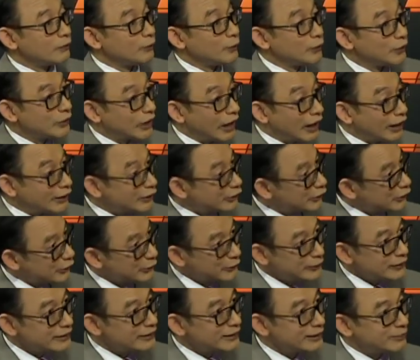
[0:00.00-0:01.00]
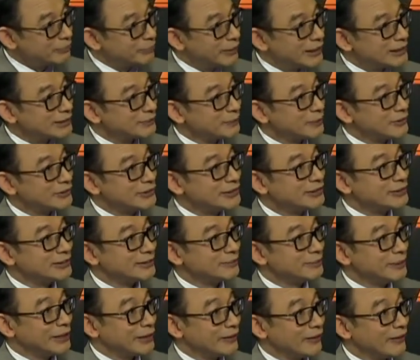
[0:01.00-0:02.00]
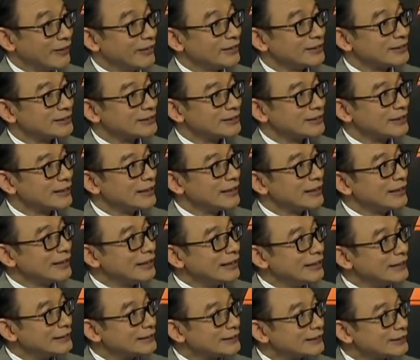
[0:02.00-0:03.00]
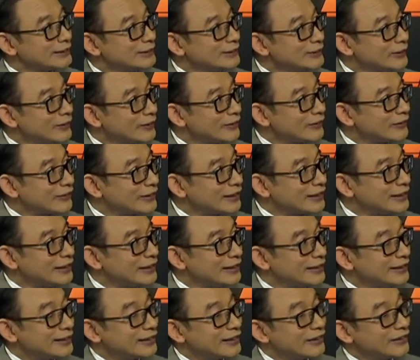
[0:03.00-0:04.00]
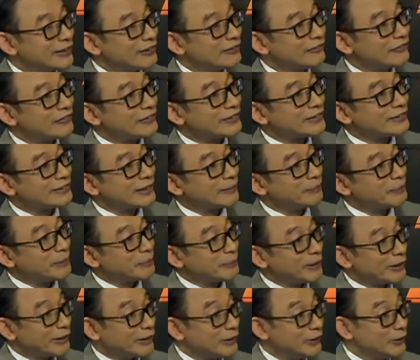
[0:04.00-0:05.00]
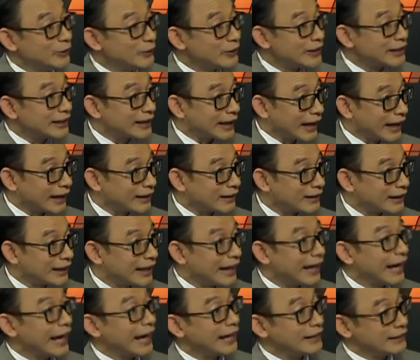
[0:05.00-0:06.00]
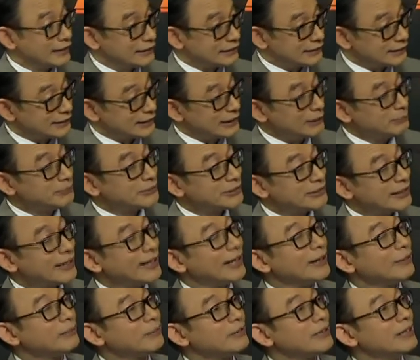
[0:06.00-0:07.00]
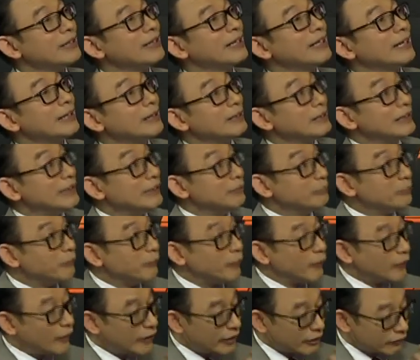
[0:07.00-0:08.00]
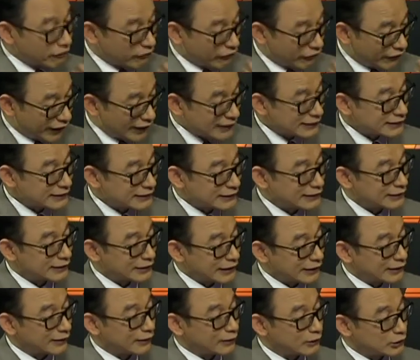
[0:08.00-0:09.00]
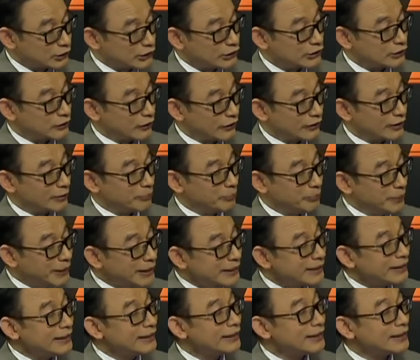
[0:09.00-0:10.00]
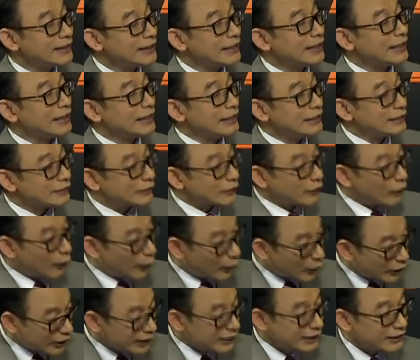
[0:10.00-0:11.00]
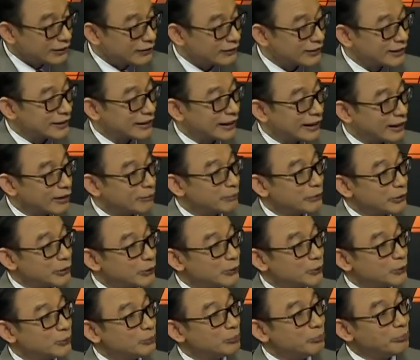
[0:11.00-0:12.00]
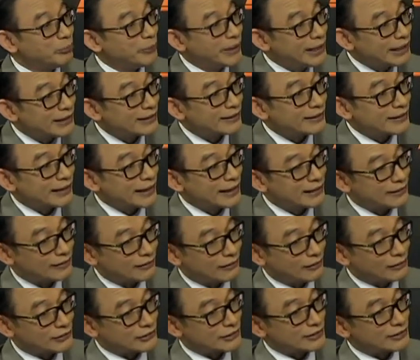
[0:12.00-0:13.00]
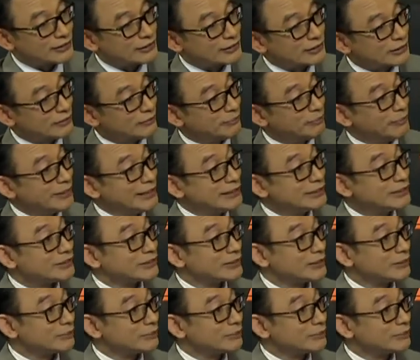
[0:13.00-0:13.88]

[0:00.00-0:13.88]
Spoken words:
aren't you in the best position, because it's not really a green field that people are looking at. At the same time, the more advanced the technology is going to be, it's only going to help you make that alternative mainstream